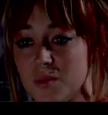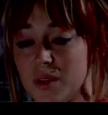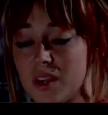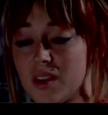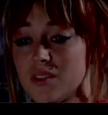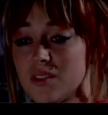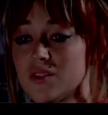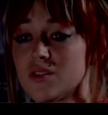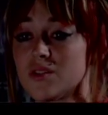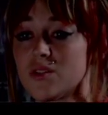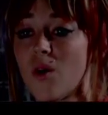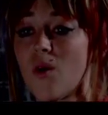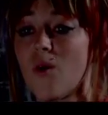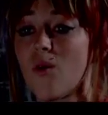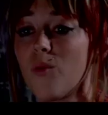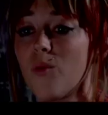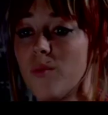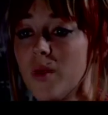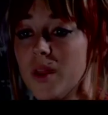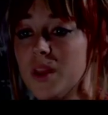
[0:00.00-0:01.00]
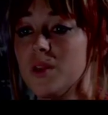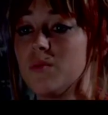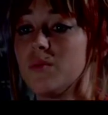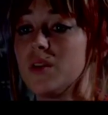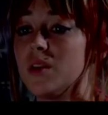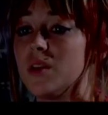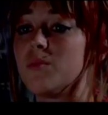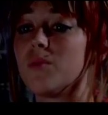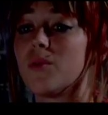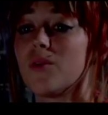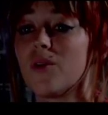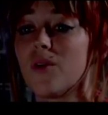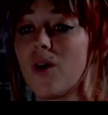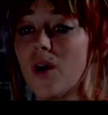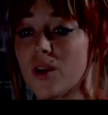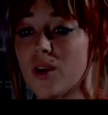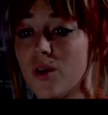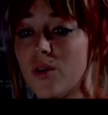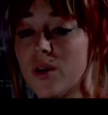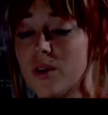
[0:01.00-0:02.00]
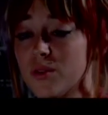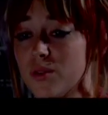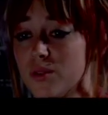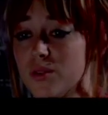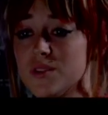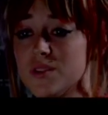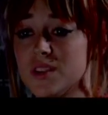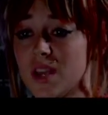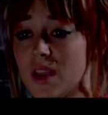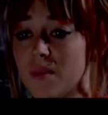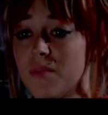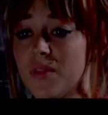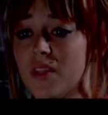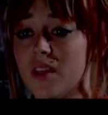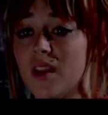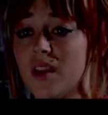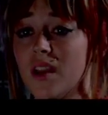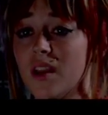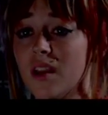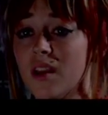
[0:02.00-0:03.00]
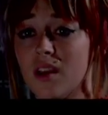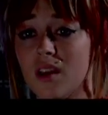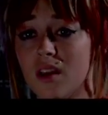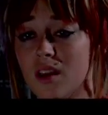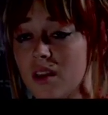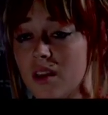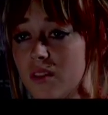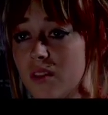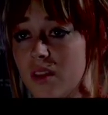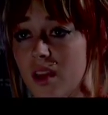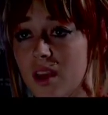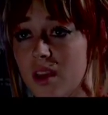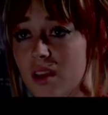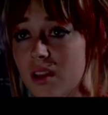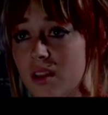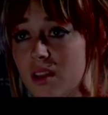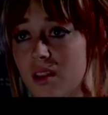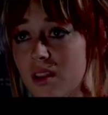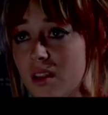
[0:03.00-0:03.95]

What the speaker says: because so many people are going through the same thing, that,